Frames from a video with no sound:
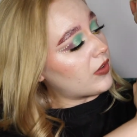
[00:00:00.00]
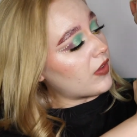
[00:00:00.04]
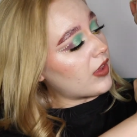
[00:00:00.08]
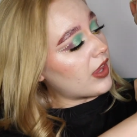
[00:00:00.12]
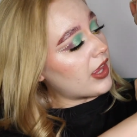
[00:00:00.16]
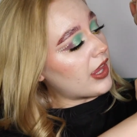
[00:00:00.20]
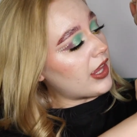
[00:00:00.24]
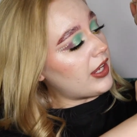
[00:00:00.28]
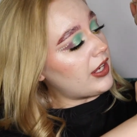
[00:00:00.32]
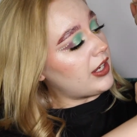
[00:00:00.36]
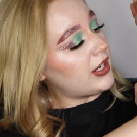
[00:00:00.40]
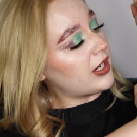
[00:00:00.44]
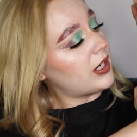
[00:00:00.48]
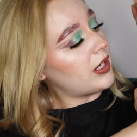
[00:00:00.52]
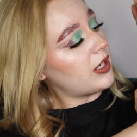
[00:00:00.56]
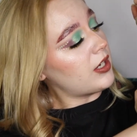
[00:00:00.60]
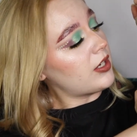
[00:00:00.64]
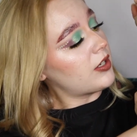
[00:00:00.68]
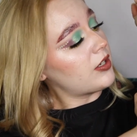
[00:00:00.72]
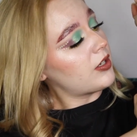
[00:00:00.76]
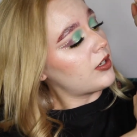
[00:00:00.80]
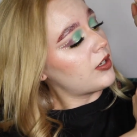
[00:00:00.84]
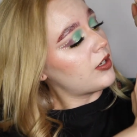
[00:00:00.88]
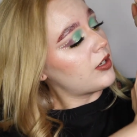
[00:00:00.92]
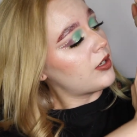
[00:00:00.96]
leg,
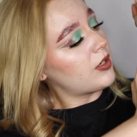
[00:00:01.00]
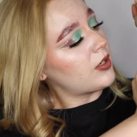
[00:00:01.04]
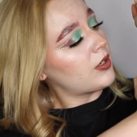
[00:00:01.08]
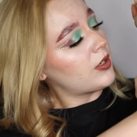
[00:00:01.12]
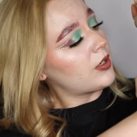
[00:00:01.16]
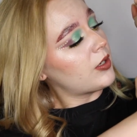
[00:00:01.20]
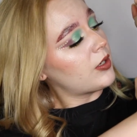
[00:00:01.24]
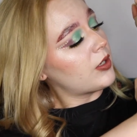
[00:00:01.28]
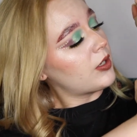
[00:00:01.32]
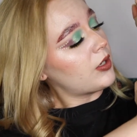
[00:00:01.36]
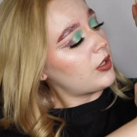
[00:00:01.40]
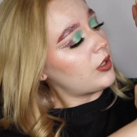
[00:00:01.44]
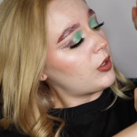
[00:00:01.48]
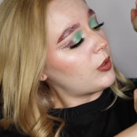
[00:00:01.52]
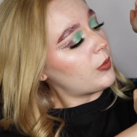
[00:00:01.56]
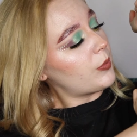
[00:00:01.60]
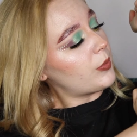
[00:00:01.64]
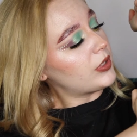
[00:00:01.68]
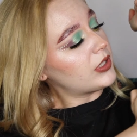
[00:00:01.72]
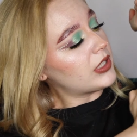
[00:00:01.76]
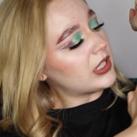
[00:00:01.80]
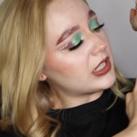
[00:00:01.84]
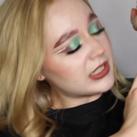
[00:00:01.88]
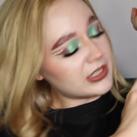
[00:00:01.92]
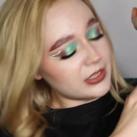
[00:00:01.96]

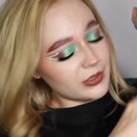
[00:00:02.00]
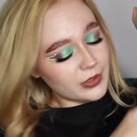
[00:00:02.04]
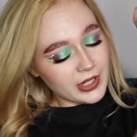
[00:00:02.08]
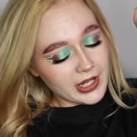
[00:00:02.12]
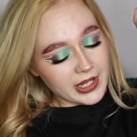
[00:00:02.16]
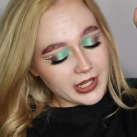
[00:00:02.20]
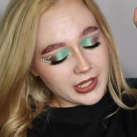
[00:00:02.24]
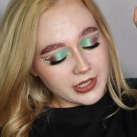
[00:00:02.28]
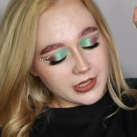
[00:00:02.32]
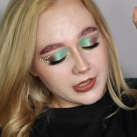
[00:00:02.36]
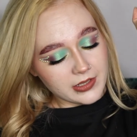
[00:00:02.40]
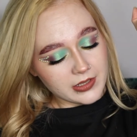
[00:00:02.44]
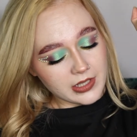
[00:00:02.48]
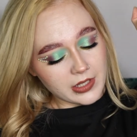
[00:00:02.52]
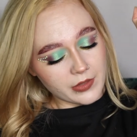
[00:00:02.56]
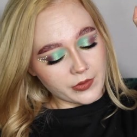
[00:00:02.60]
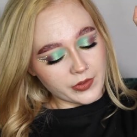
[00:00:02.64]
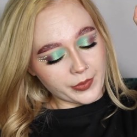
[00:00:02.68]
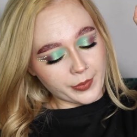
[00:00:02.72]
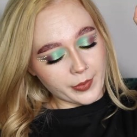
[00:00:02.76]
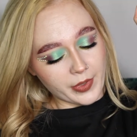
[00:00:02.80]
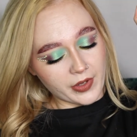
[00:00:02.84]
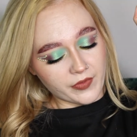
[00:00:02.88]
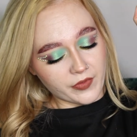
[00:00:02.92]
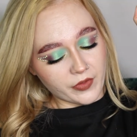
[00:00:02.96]
but that's okay. That
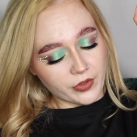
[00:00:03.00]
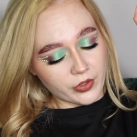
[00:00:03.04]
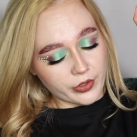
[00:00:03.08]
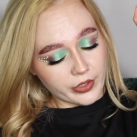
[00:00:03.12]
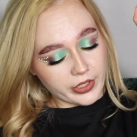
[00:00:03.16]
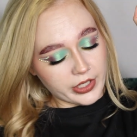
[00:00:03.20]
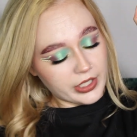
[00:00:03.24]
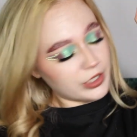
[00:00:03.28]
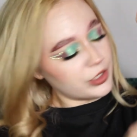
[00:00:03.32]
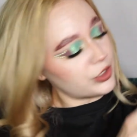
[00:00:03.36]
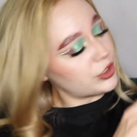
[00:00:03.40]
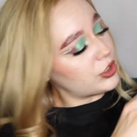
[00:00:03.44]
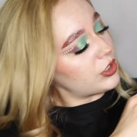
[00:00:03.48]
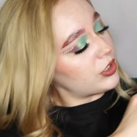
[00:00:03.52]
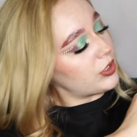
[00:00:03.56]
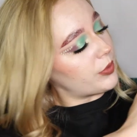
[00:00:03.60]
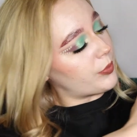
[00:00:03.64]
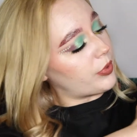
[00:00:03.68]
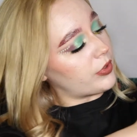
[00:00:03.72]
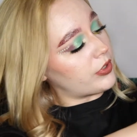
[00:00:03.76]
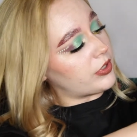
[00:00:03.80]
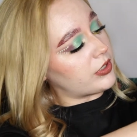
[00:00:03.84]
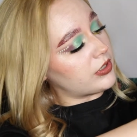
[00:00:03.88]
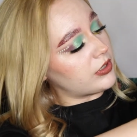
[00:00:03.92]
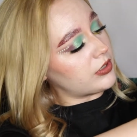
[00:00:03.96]
was my fault. I shouldn't
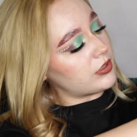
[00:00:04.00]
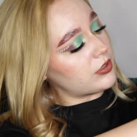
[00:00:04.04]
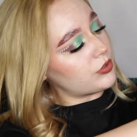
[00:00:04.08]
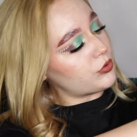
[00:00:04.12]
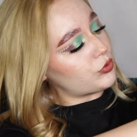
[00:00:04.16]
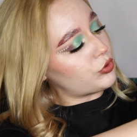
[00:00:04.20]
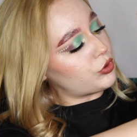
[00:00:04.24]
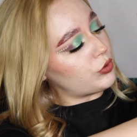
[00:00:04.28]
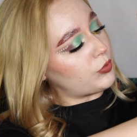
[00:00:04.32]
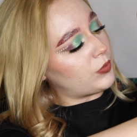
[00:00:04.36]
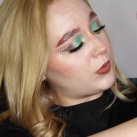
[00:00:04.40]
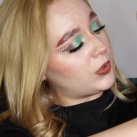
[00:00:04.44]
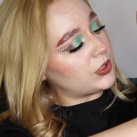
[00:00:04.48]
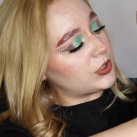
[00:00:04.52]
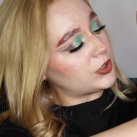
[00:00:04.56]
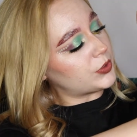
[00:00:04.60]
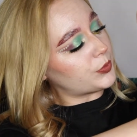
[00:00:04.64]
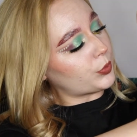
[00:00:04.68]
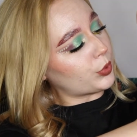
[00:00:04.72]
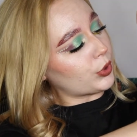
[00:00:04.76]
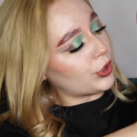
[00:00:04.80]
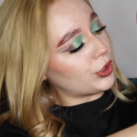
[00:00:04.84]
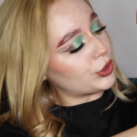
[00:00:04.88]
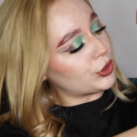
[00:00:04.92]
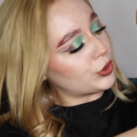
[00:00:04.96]
have put too
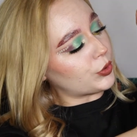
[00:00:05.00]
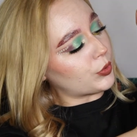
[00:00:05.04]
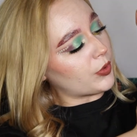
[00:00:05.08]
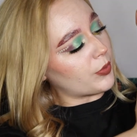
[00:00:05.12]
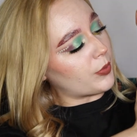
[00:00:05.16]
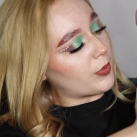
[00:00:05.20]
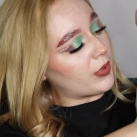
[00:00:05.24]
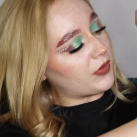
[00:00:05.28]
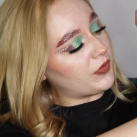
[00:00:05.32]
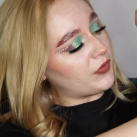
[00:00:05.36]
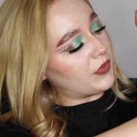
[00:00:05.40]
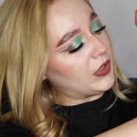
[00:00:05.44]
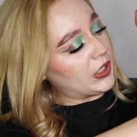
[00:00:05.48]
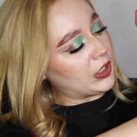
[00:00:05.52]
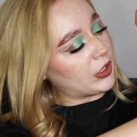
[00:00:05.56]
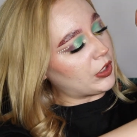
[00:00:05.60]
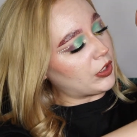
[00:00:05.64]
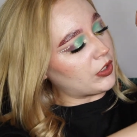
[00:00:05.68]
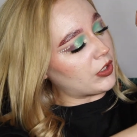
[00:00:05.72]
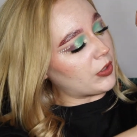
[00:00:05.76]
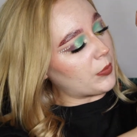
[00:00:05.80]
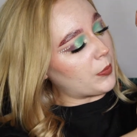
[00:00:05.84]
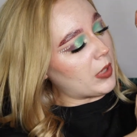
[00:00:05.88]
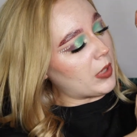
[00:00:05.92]
much pressure with my finger in the